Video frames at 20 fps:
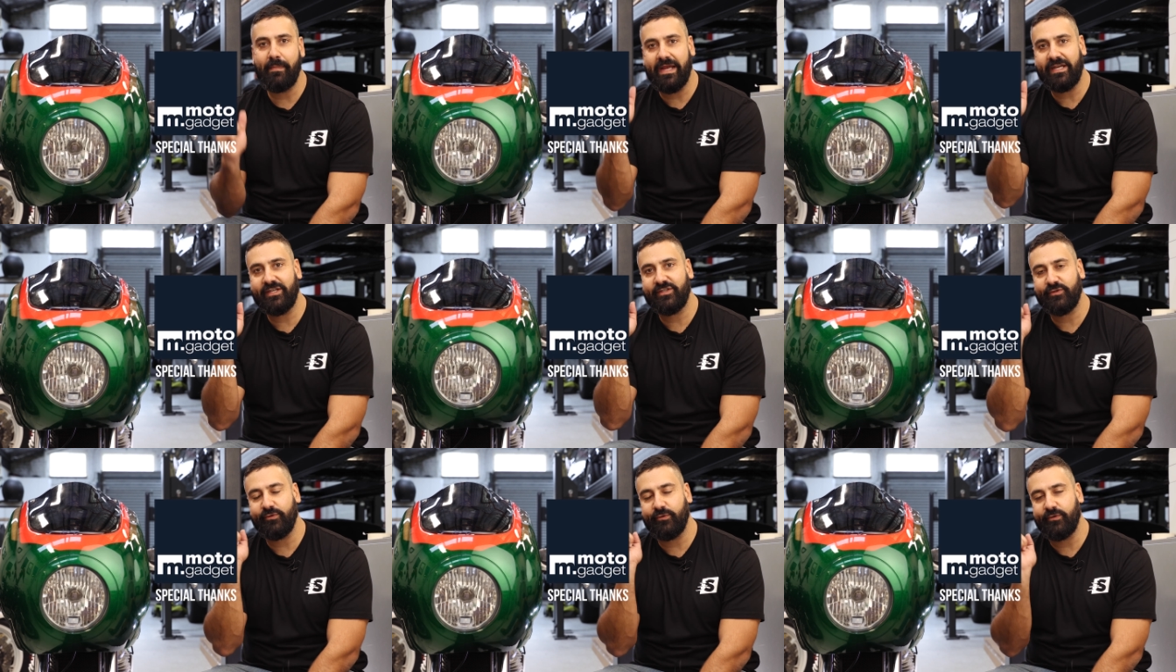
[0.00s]

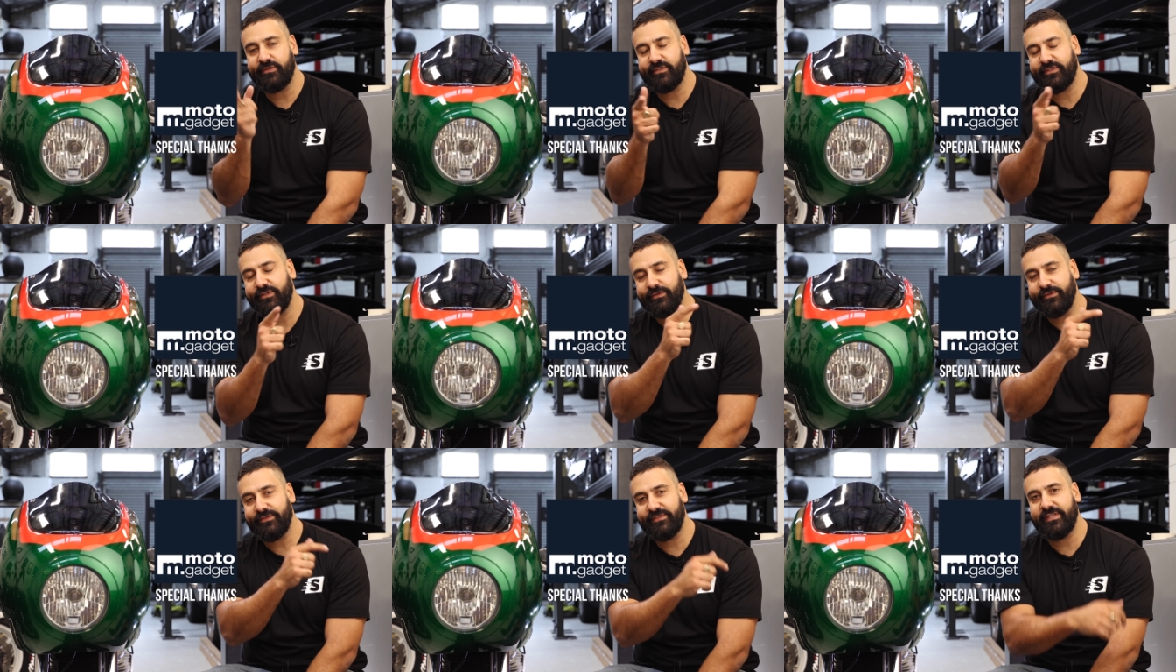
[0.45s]
Make sure
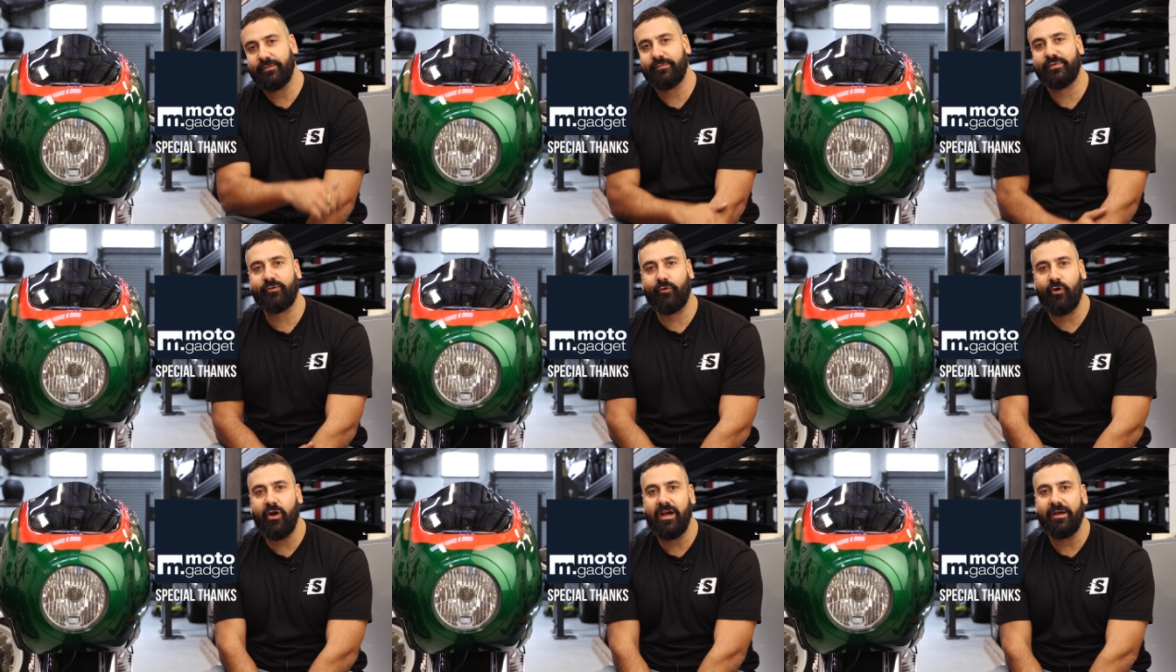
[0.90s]
to
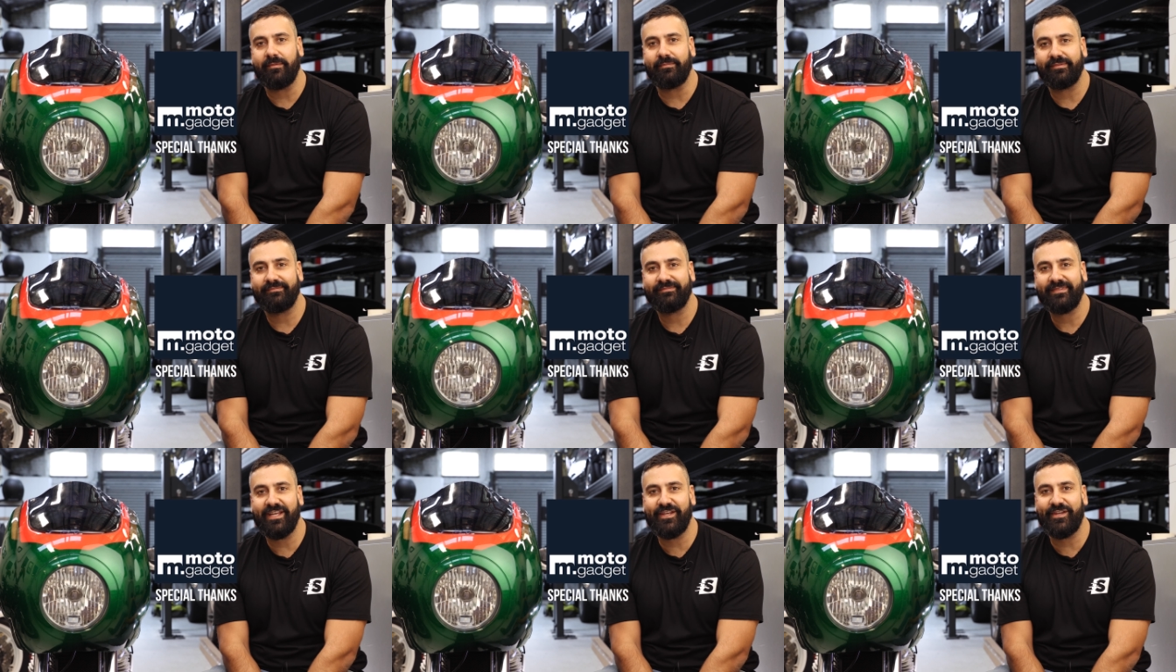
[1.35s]
subscribe.
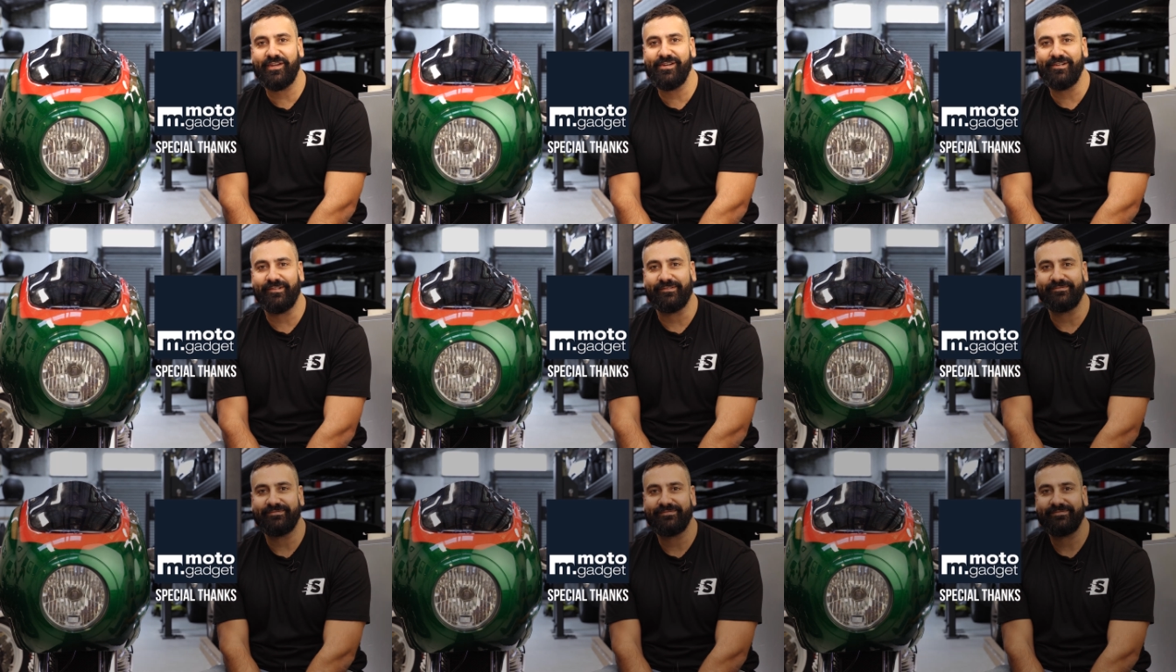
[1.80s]
Thank
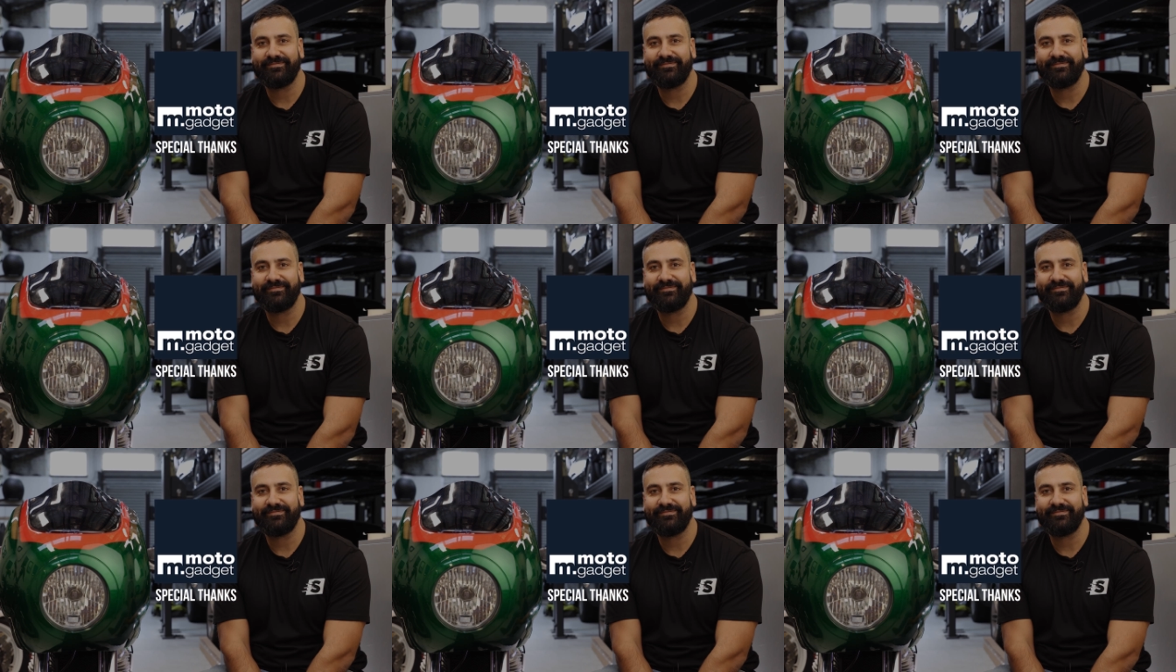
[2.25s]
you.